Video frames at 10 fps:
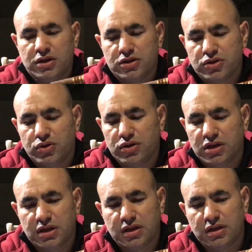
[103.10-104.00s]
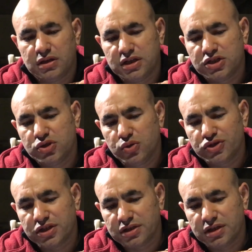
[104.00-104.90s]
So let's
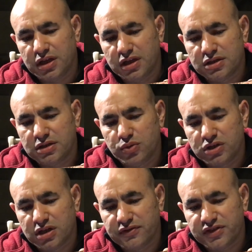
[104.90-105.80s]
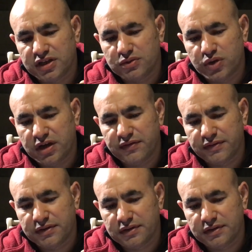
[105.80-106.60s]
toast it and see what kind of taste we have.